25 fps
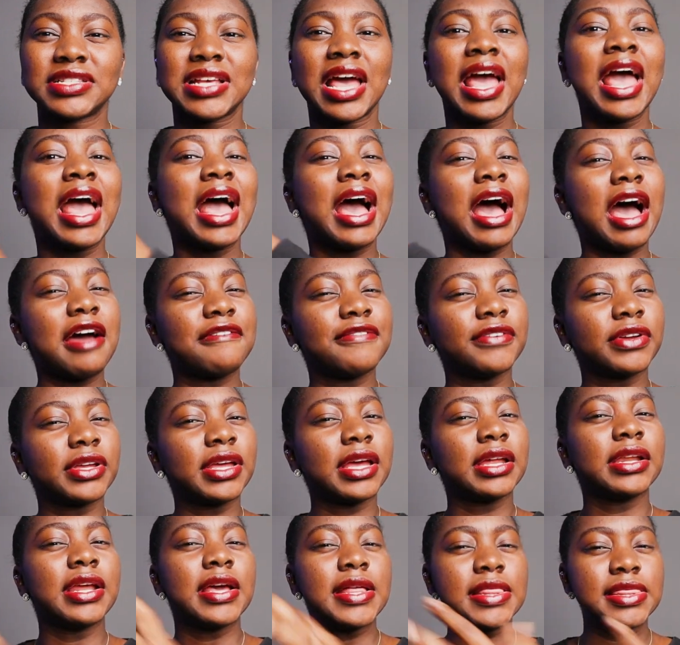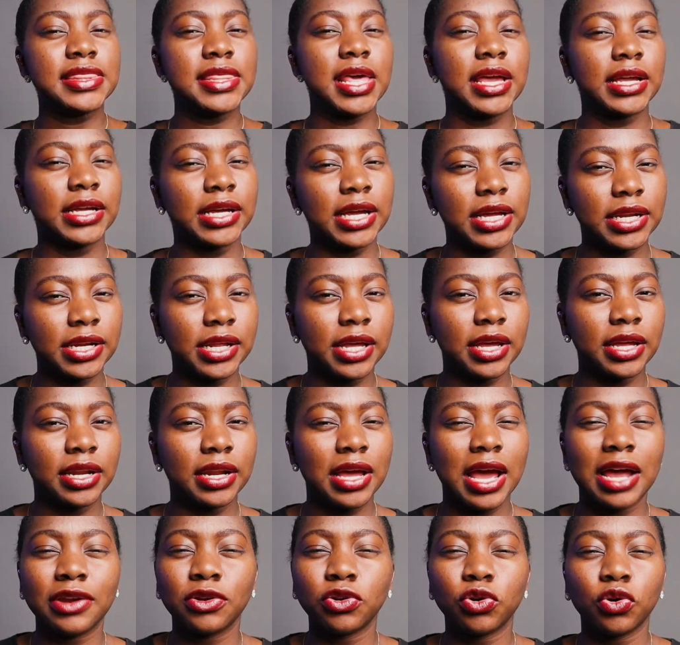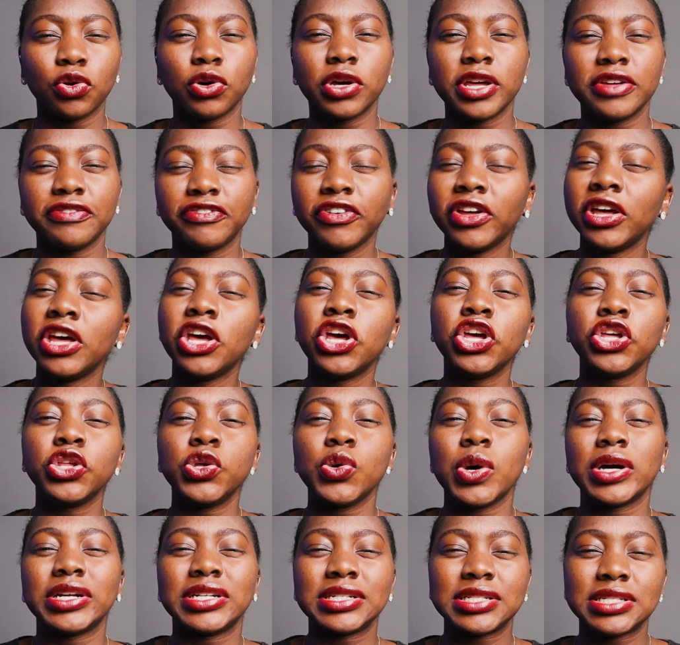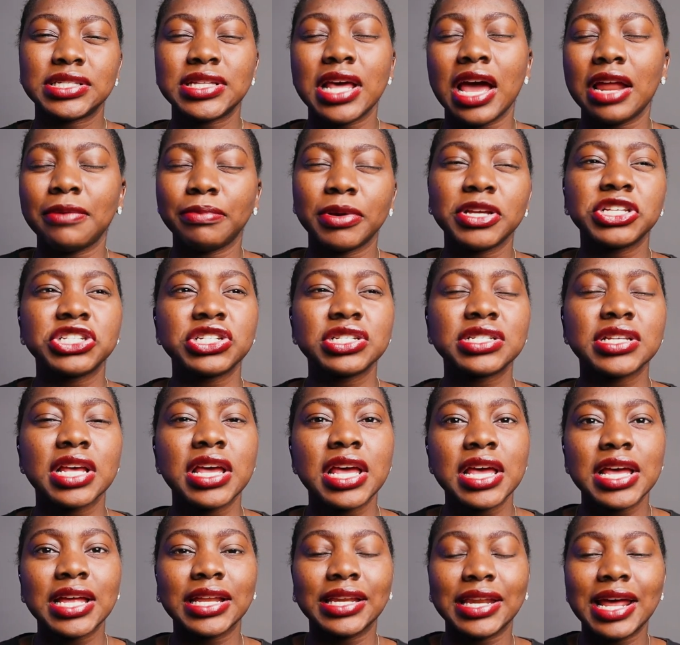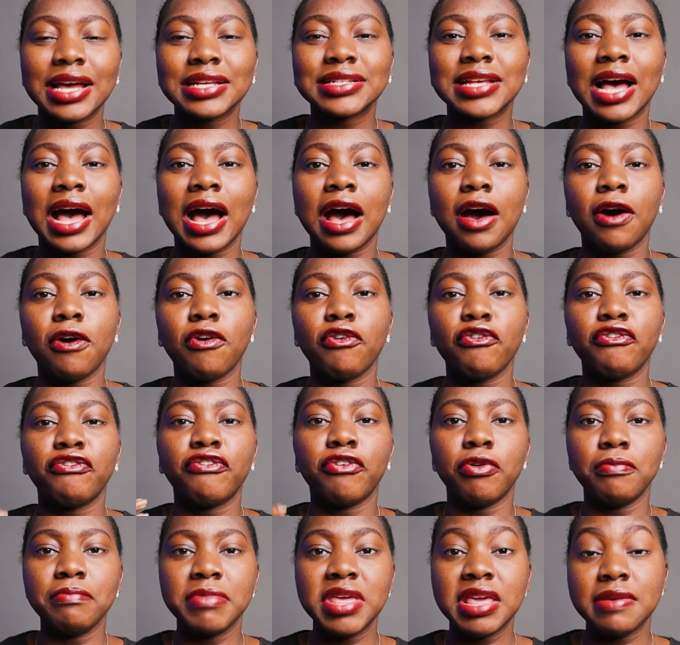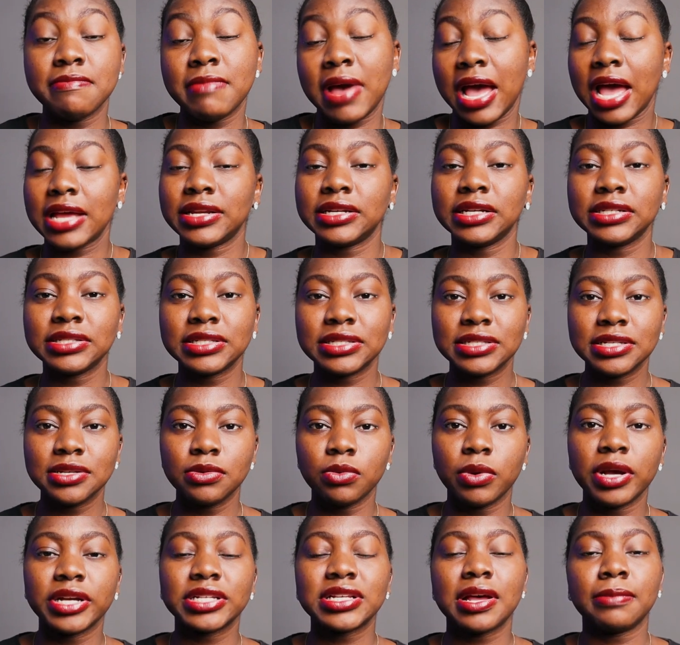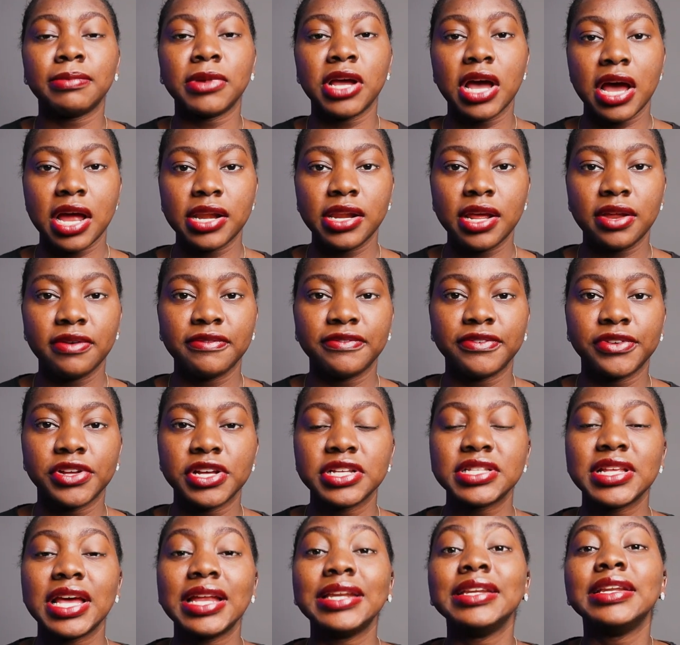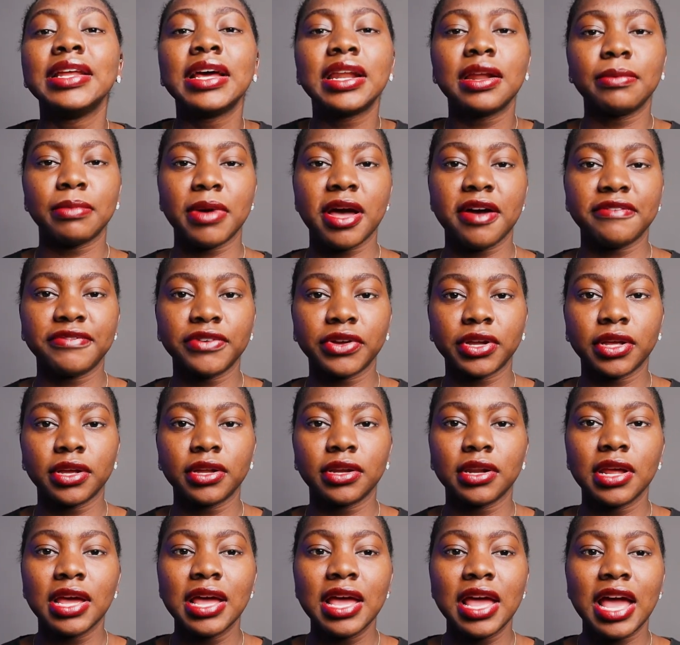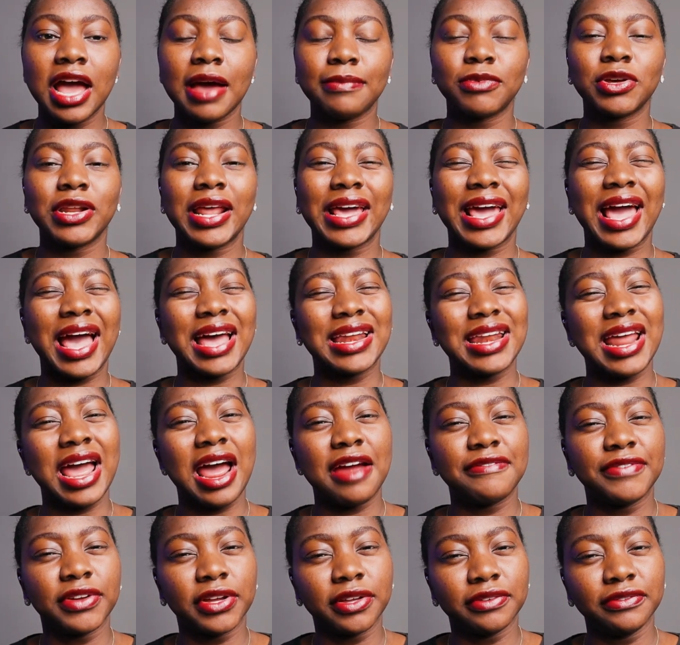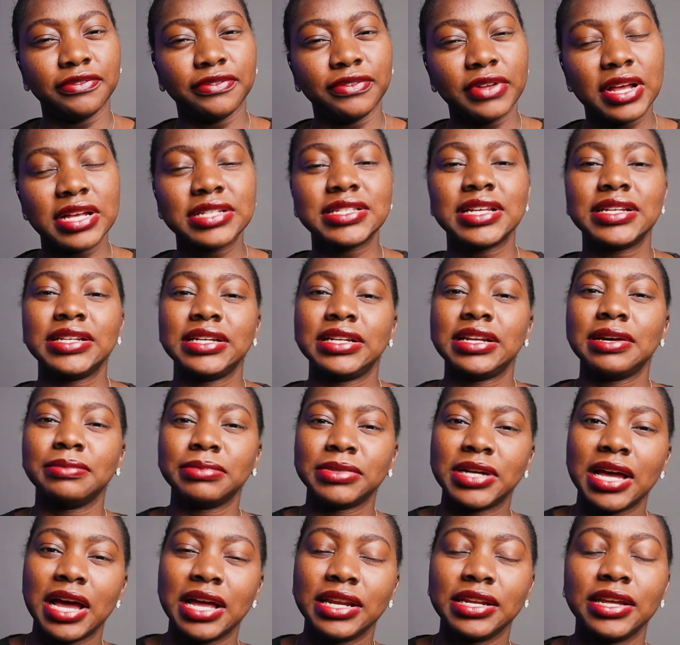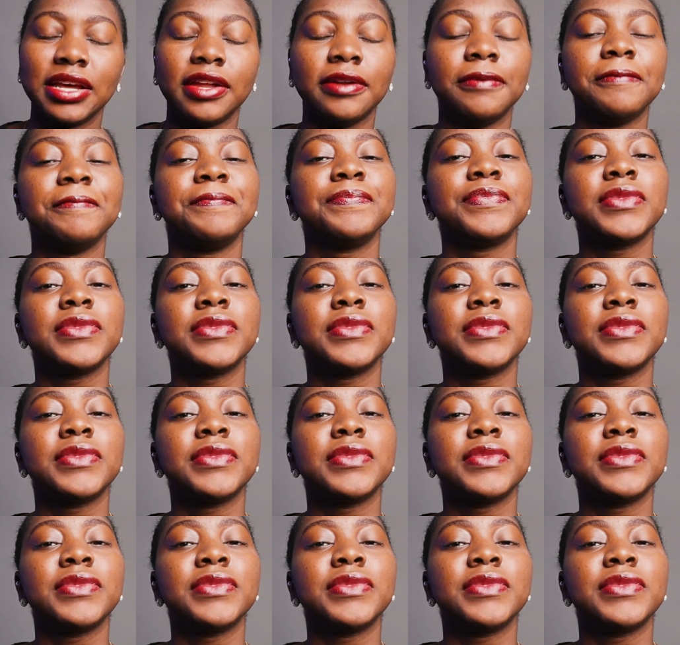as African and then Ghanaian. I don't know if you understand, but it's just, that's how, for me, my identity works. I'm Ghanaian first and then I'm African. I'm not like, I'm African first and then I'm Ghanaian,